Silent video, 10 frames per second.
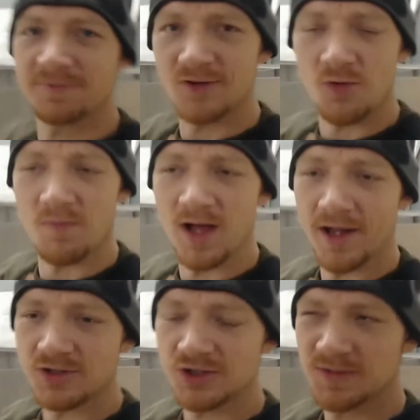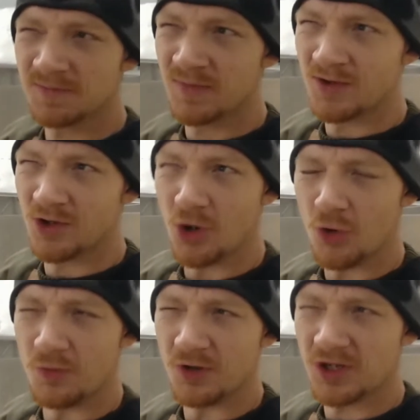here to film much
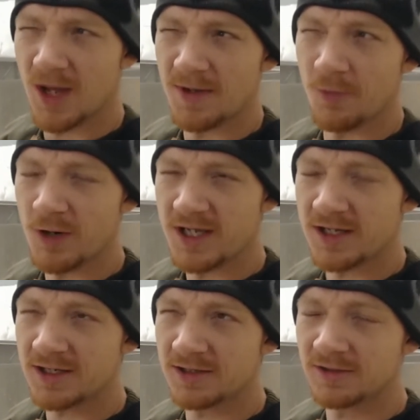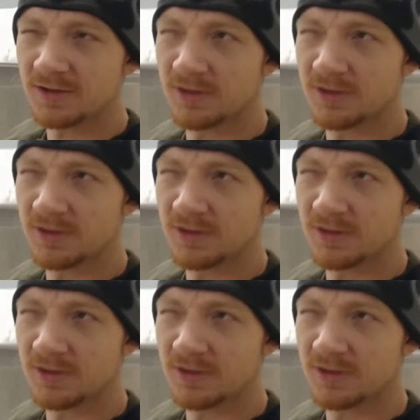over the coming week.